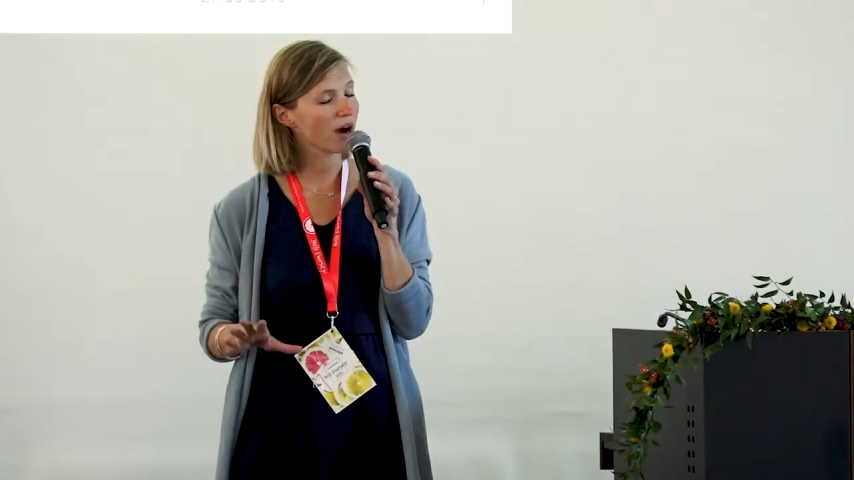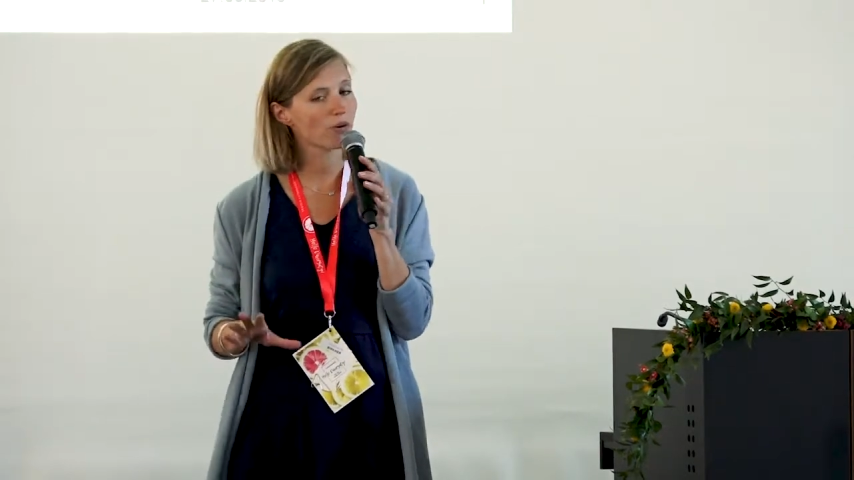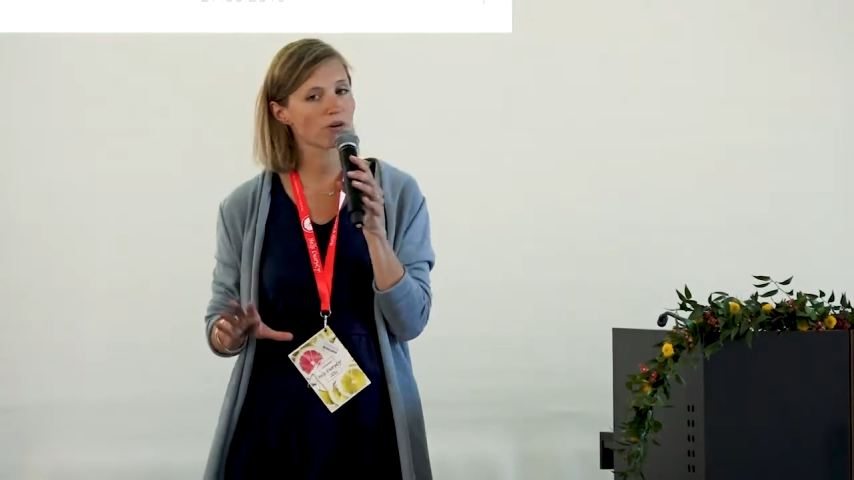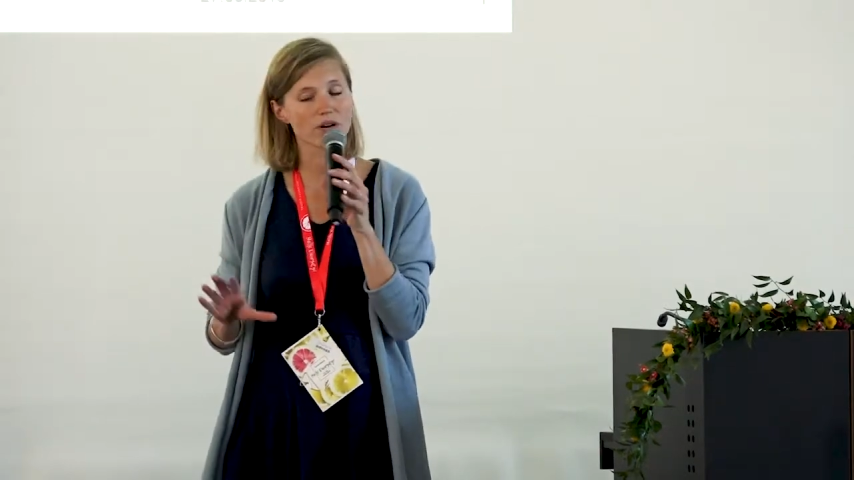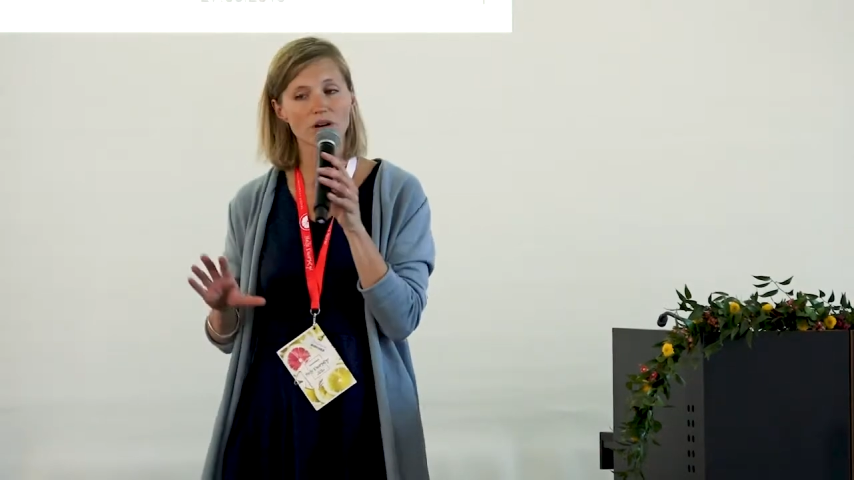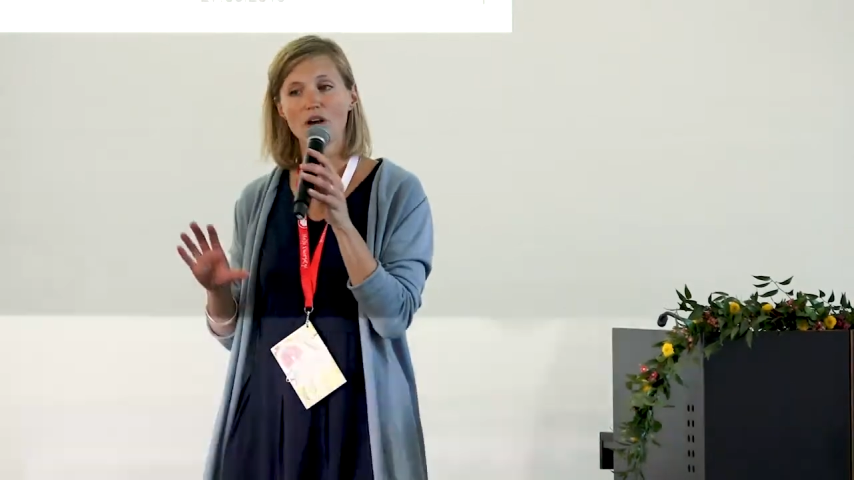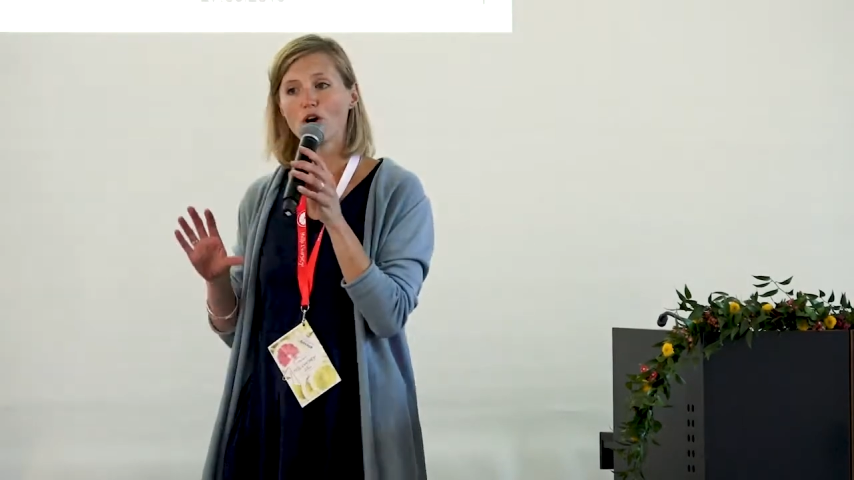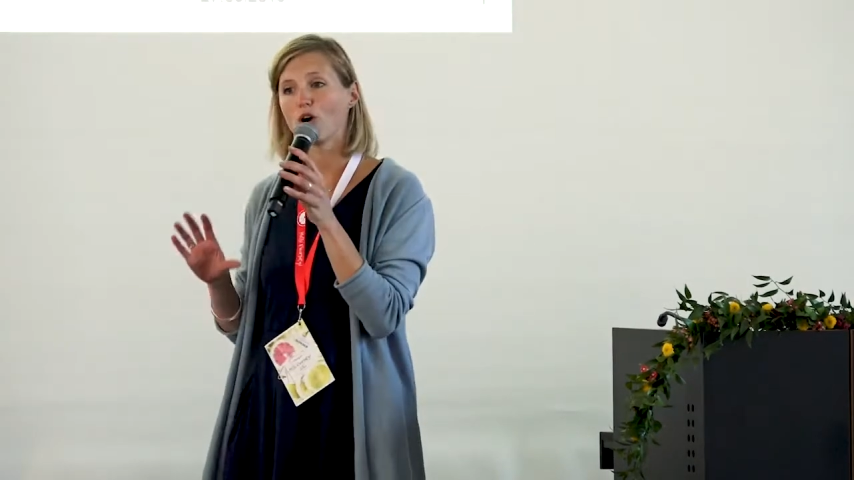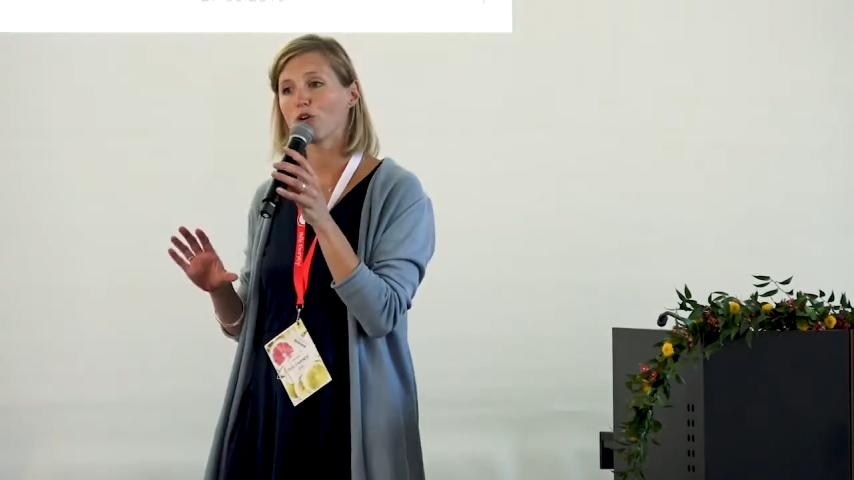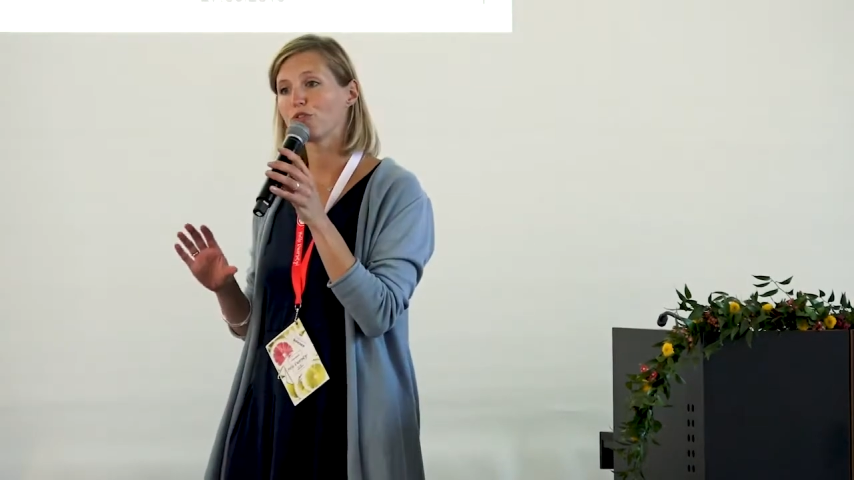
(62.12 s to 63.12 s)
power
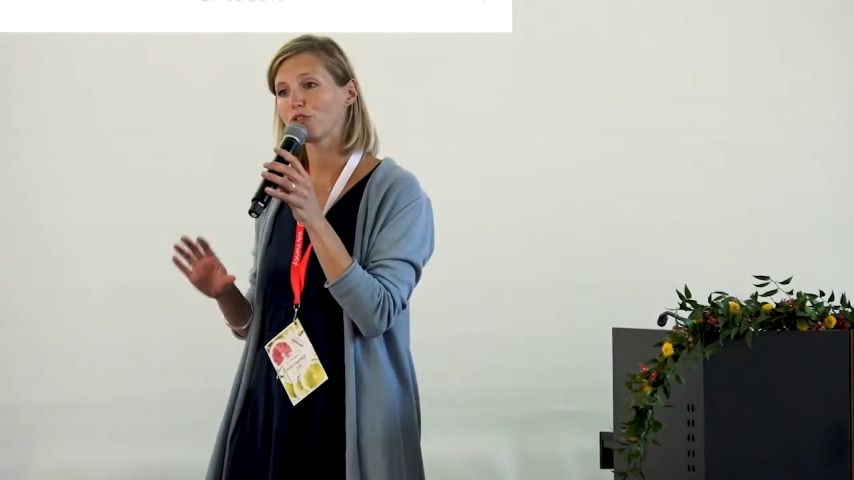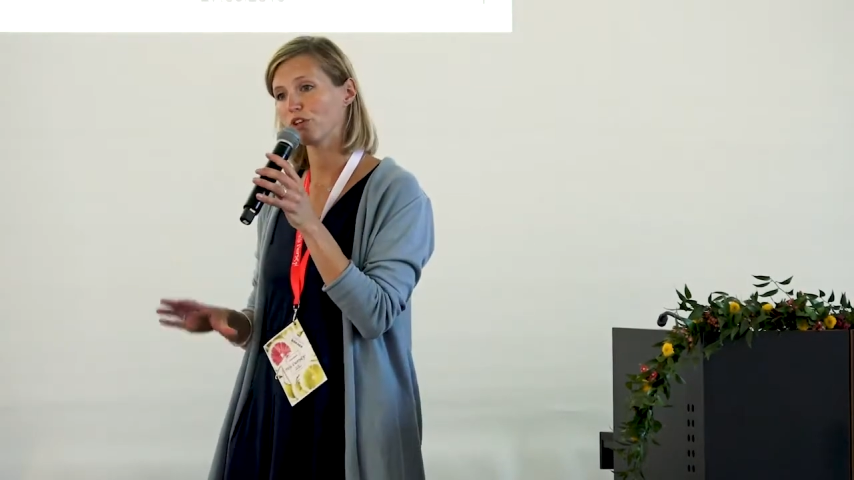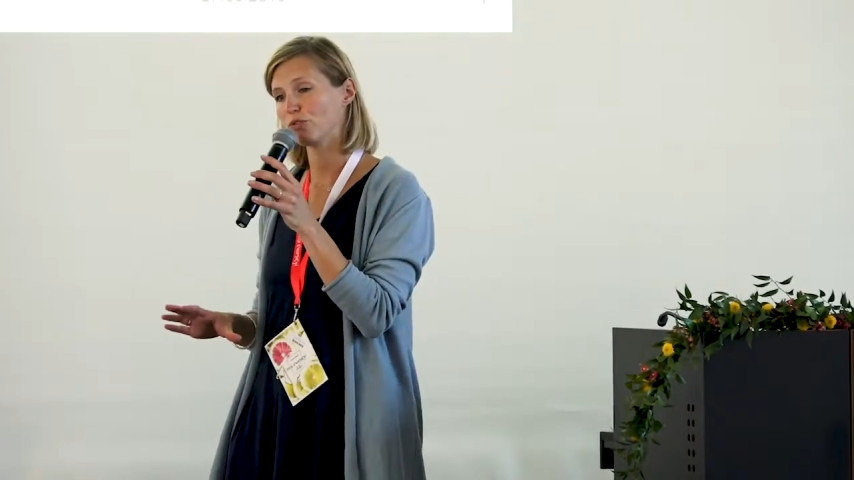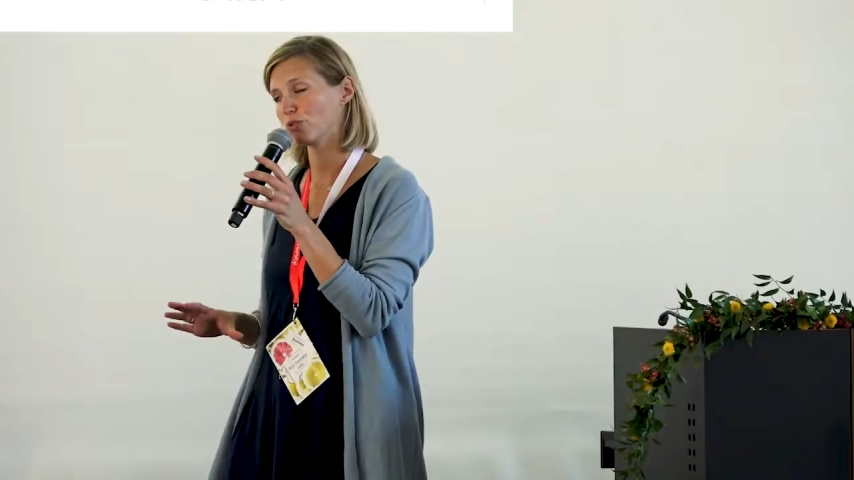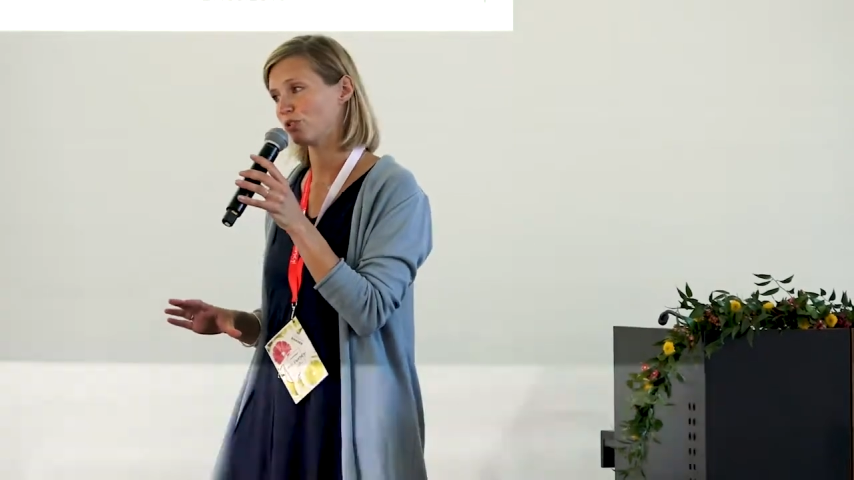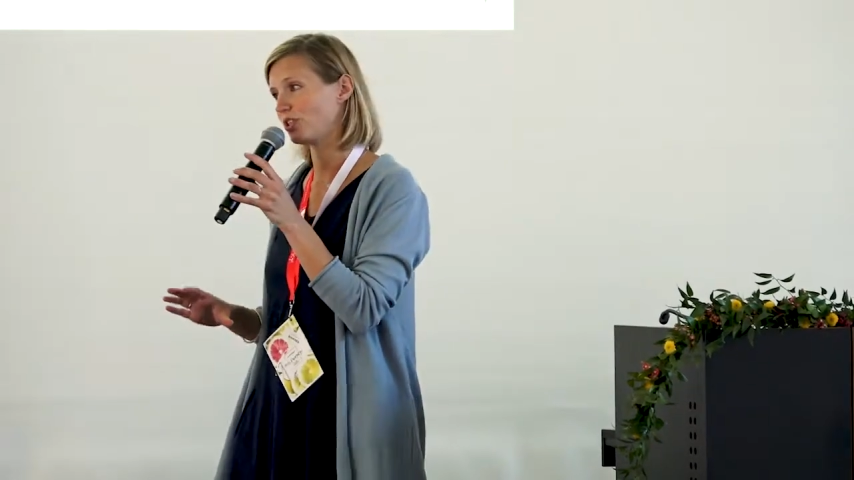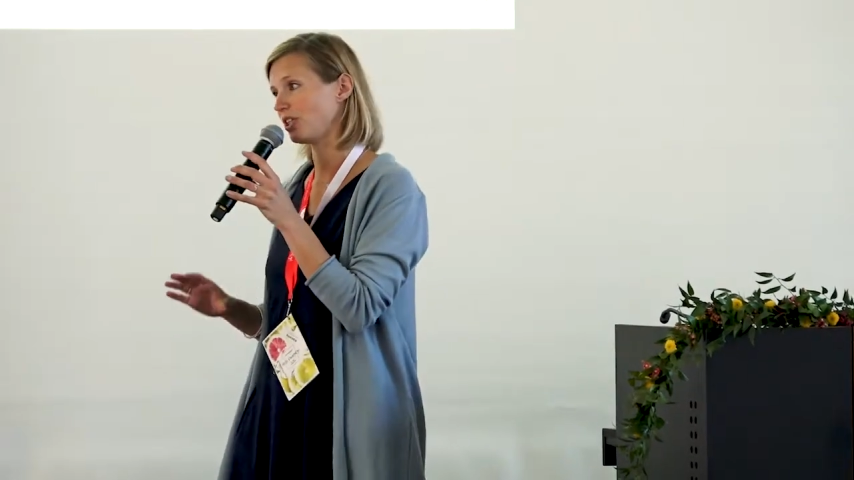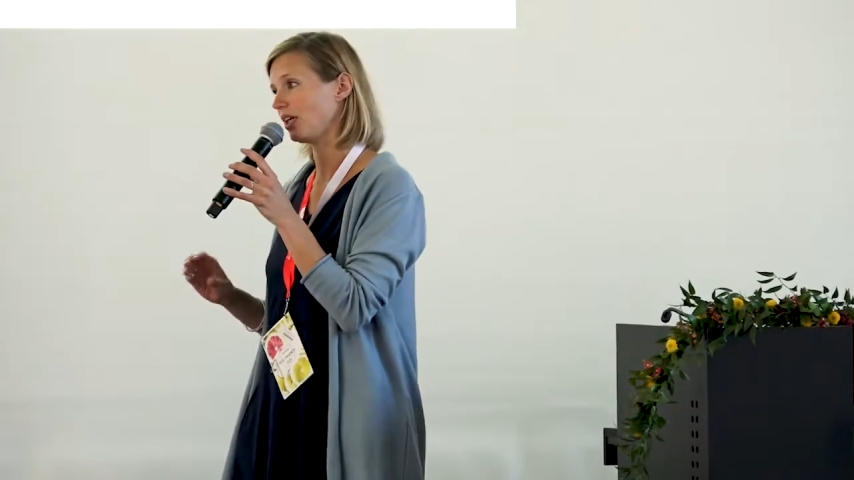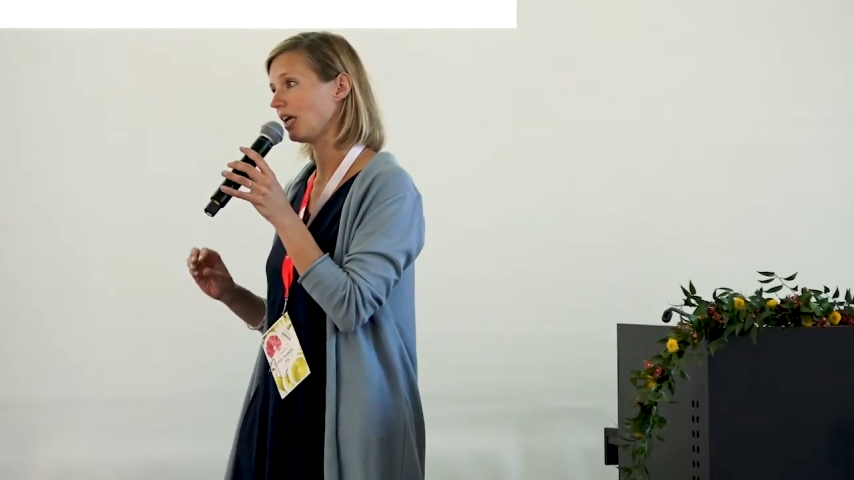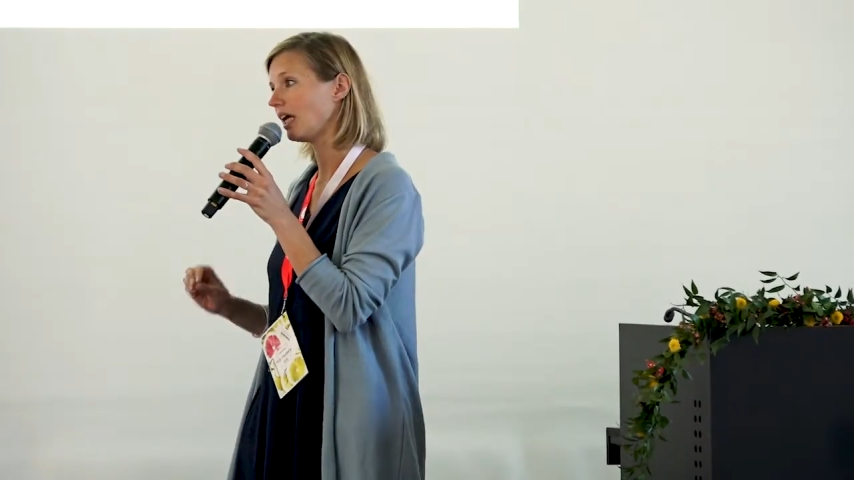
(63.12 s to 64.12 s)
of
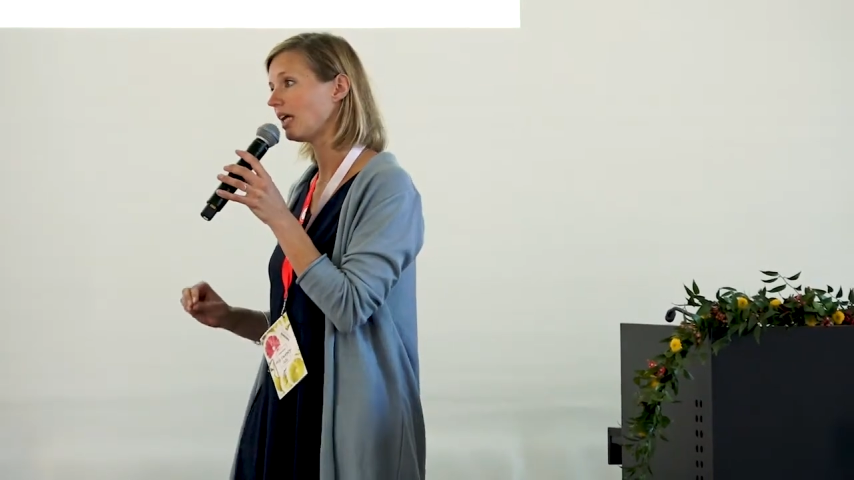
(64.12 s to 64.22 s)
diversity